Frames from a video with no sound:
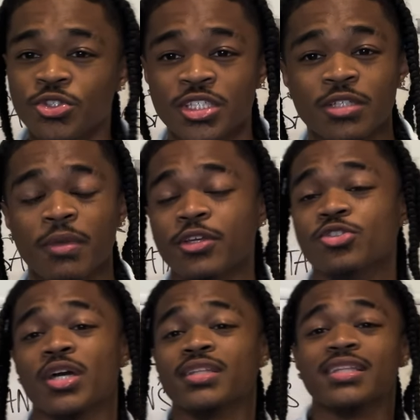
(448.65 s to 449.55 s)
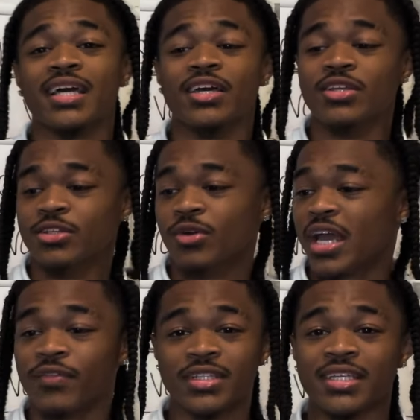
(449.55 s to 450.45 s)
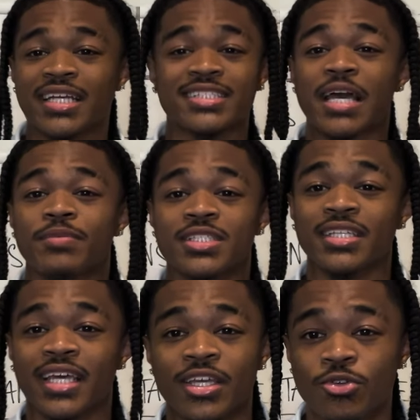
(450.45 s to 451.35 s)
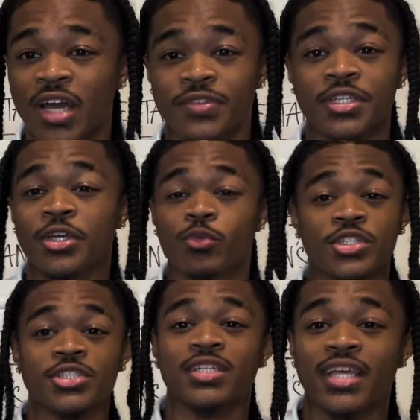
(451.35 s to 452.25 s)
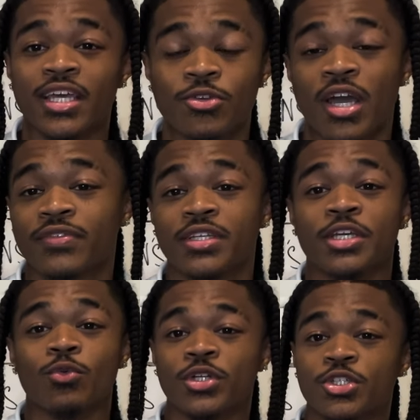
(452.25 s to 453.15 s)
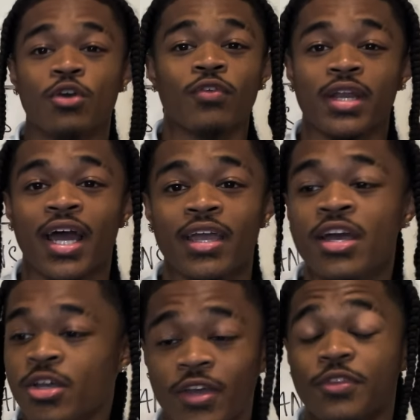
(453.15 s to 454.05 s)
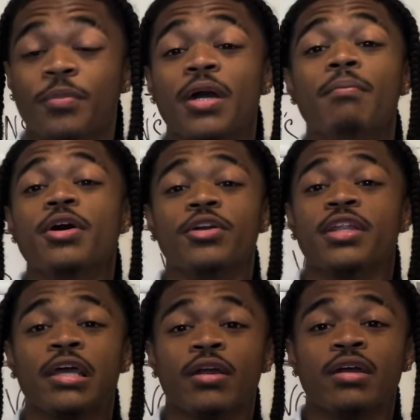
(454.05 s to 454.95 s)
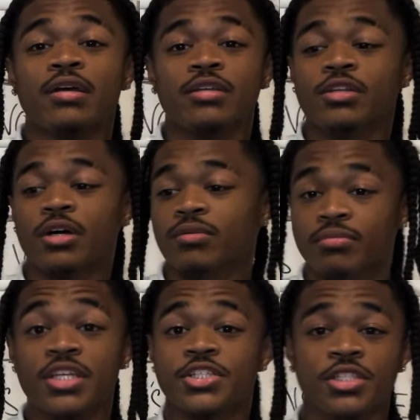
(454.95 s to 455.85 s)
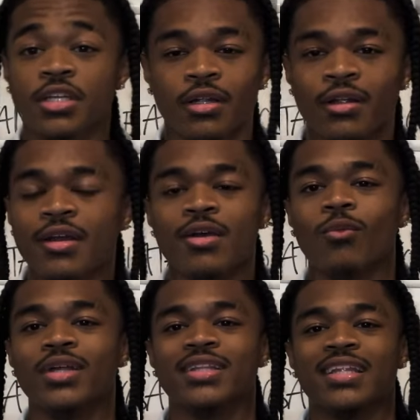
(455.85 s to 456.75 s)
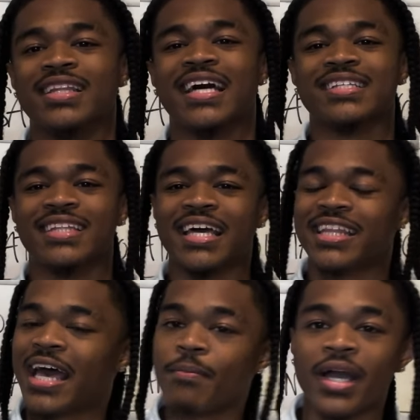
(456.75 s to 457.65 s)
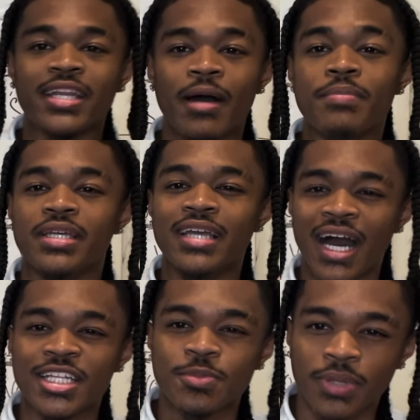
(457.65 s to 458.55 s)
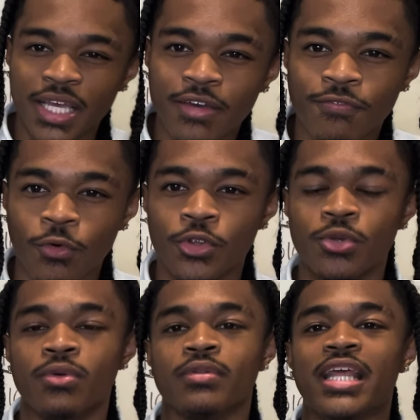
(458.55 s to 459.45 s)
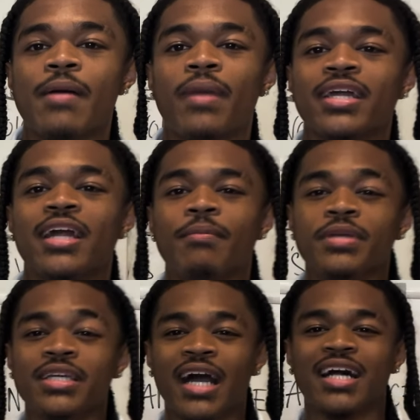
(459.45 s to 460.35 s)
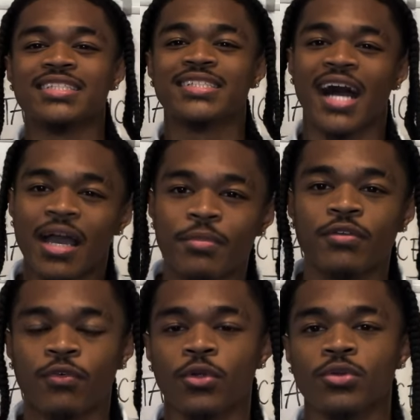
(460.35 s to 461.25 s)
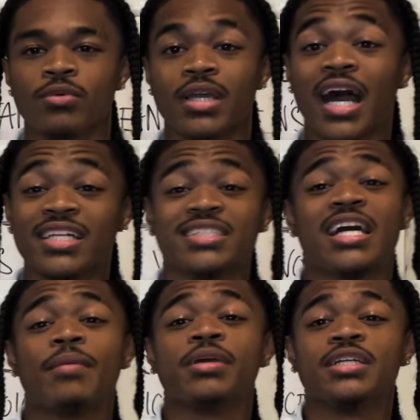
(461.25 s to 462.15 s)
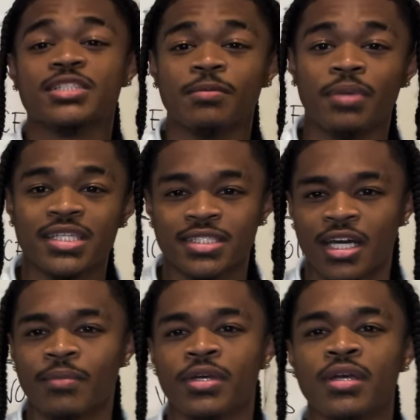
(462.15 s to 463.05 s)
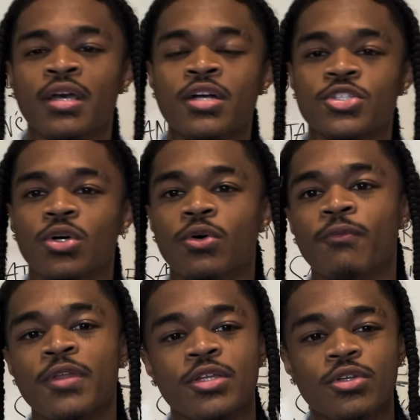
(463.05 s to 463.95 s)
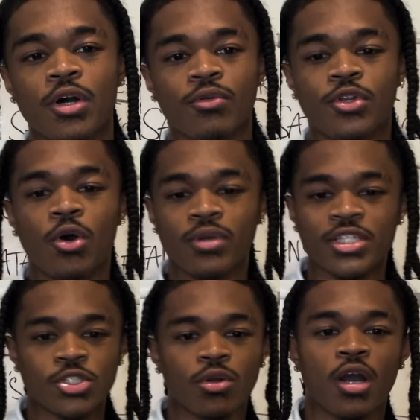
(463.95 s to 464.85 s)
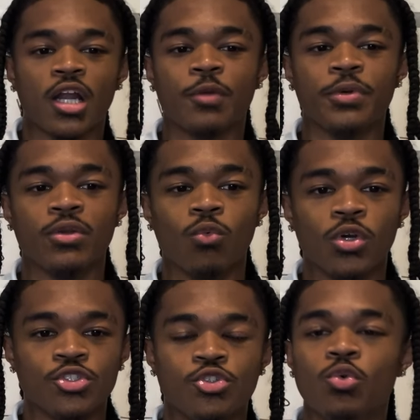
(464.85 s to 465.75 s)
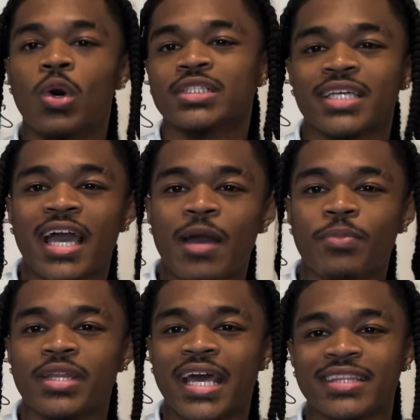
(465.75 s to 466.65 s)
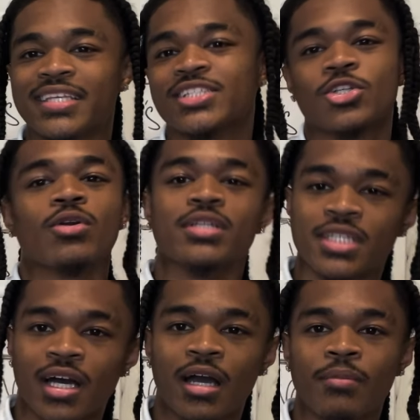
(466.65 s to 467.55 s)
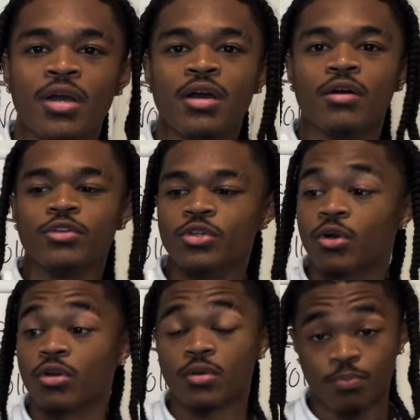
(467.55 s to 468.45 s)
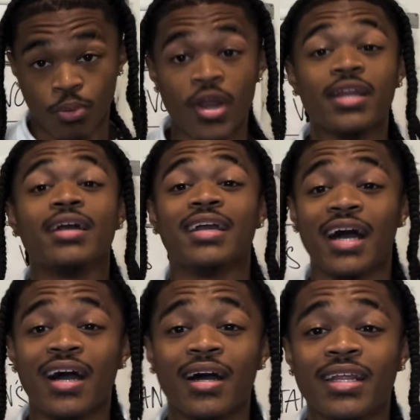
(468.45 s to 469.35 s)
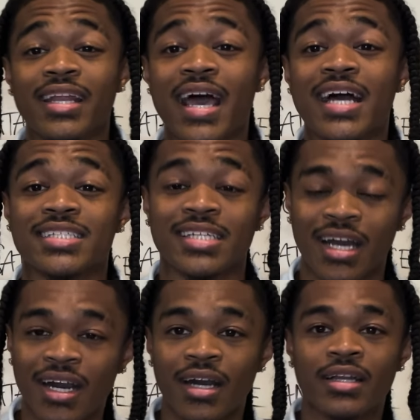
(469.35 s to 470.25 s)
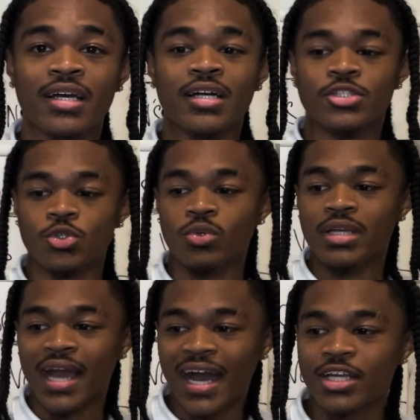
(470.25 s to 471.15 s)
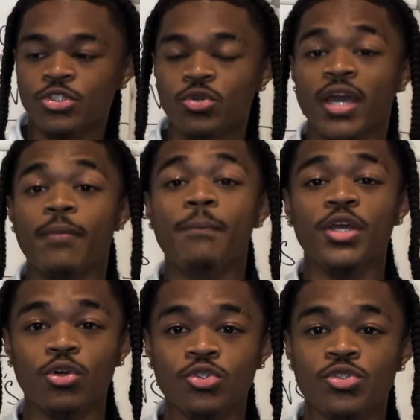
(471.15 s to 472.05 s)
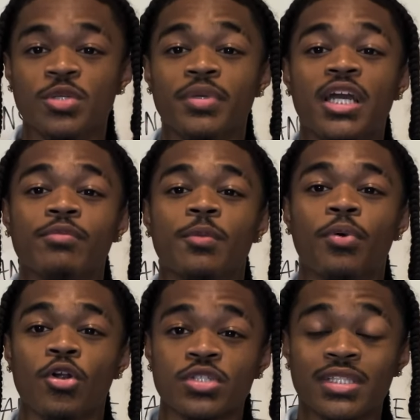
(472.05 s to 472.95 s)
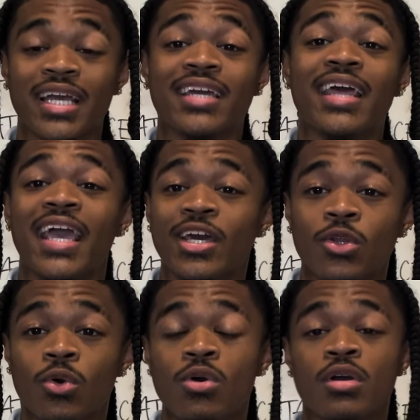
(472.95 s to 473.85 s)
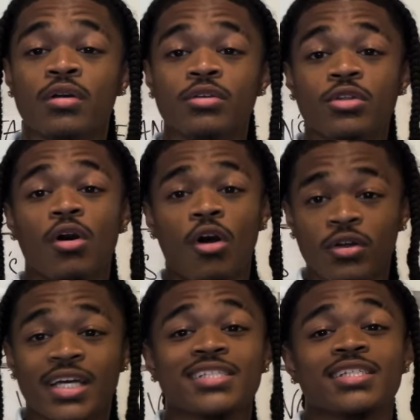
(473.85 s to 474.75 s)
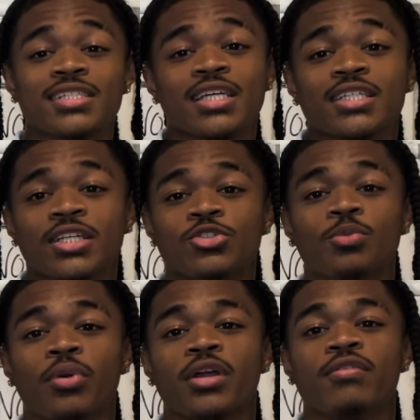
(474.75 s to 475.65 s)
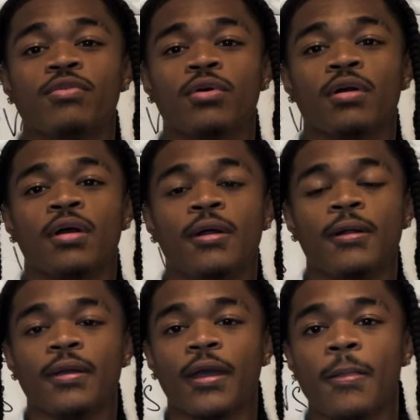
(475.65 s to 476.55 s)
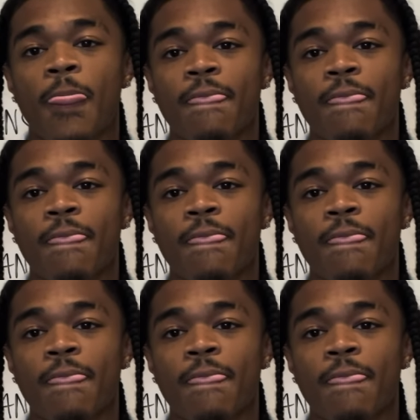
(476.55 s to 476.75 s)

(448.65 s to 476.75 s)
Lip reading: He's going to make you try to think that, you know, everything has to happen today. You have to get rich today. You have to get rich overnight. You have to be a millionaire, you know, this year. When that might not be God's plan for you. That might not be God's timing for you. God's timing is the best timing. So, you know, don't get so caught up in what you want to happen at this certain time. You know, pray to God and ask God to guide you and build you to become the person that can handle, you know, all that success that you're praying for. Okay.